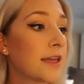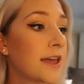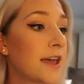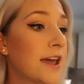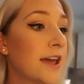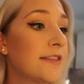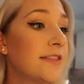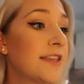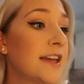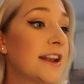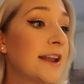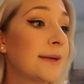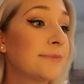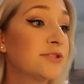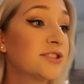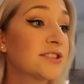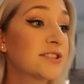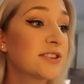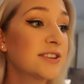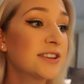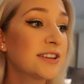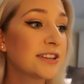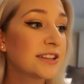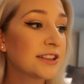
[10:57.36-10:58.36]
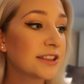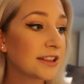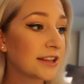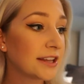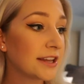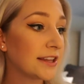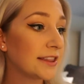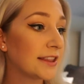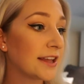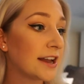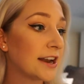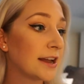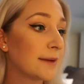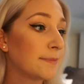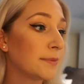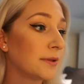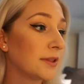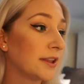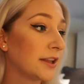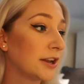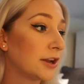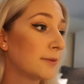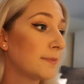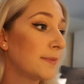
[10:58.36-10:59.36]
And then I'm just gonna clean that up a
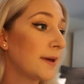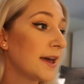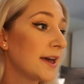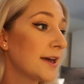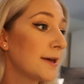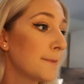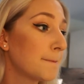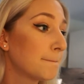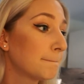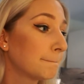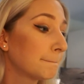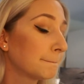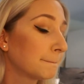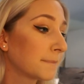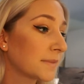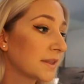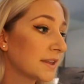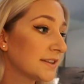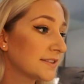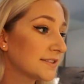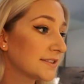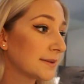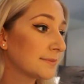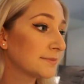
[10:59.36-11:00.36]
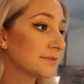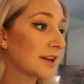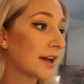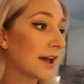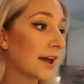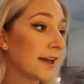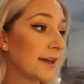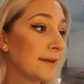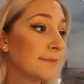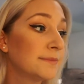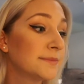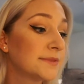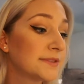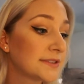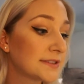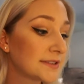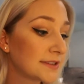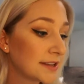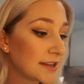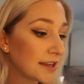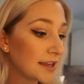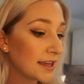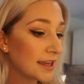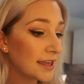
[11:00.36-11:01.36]
little bit because sometimes
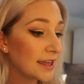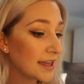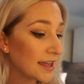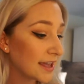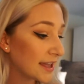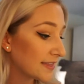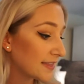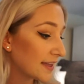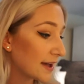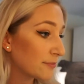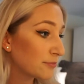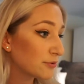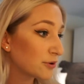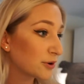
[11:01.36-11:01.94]
in that